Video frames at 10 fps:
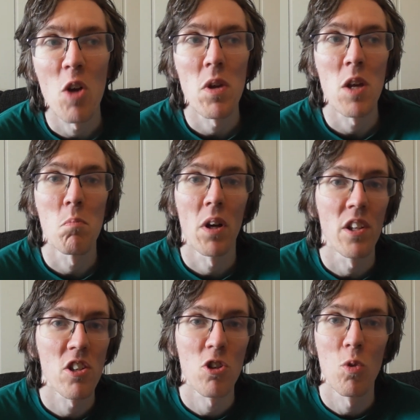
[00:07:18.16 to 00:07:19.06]
he
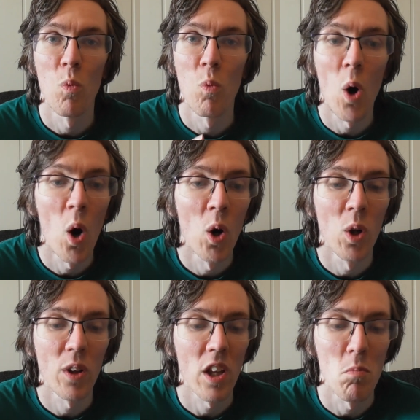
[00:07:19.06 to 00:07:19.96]
managed to
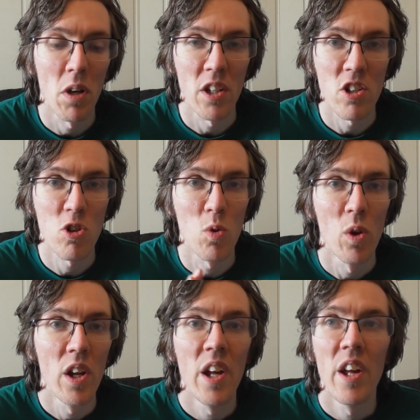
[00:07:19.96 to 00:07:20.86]
walk. He managed
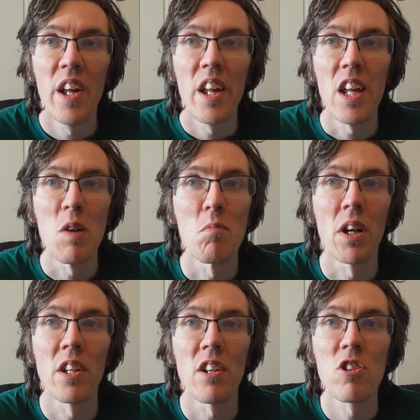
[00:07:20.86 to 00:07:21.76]

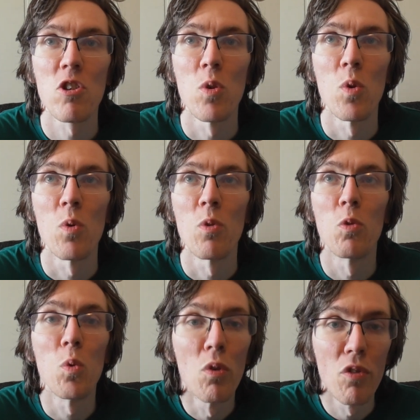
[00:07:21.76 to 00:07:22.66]
to
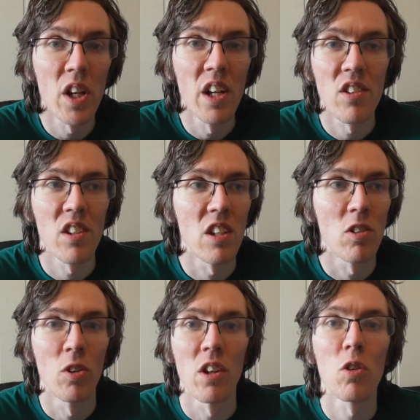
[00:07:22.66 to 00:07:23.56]
do things.
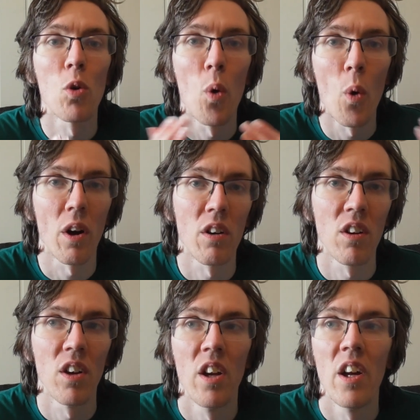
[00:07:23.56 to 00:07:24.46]
He's not as
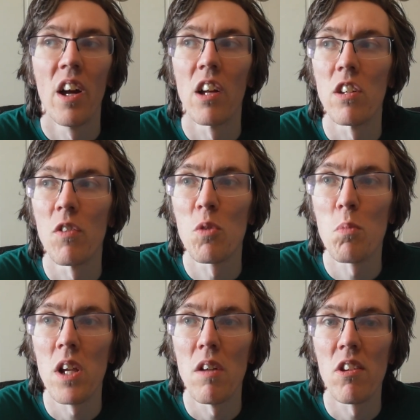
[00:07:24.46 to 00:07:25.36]
hurt as he was
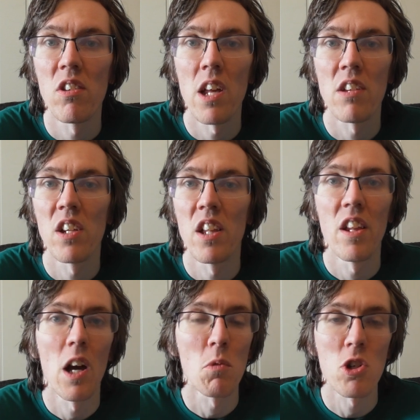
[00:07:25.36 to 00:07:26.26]
previous years, and
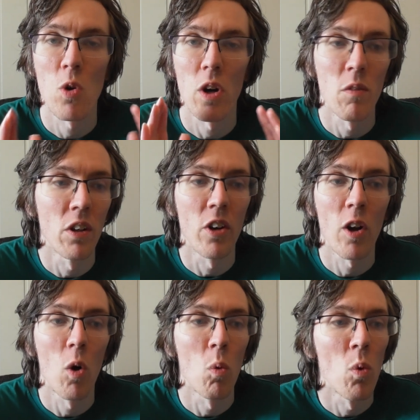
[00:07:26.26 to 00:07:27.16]
I'm sure he will
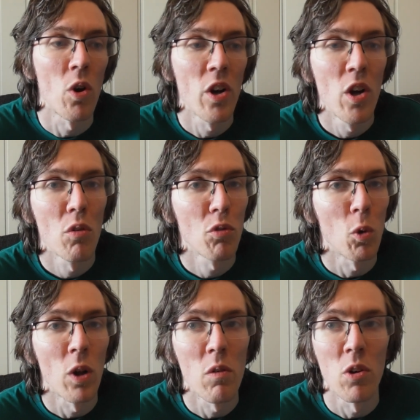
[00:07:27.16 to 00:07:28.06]
recover
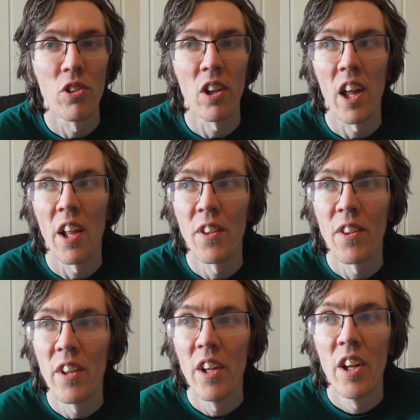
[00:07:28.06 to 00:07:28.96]
fully once
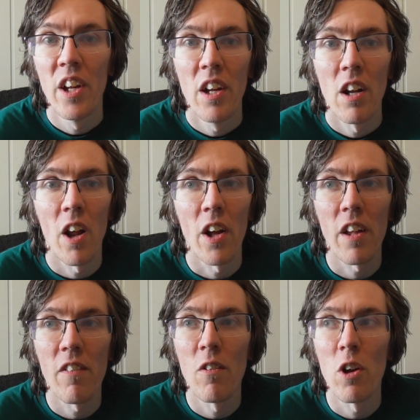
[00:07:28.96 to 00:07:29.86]
again.
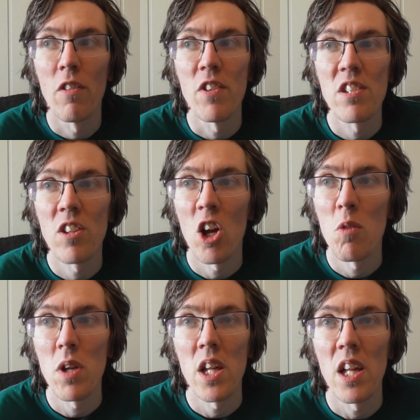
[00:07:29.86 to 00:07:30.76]
Like, and this
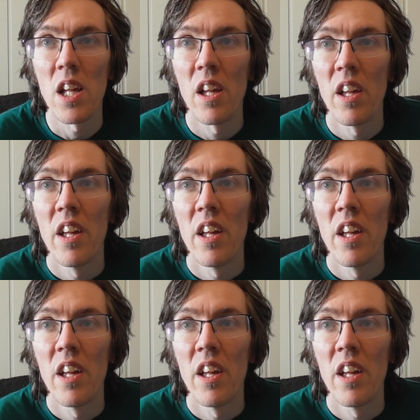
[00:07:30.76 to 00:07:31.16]
time he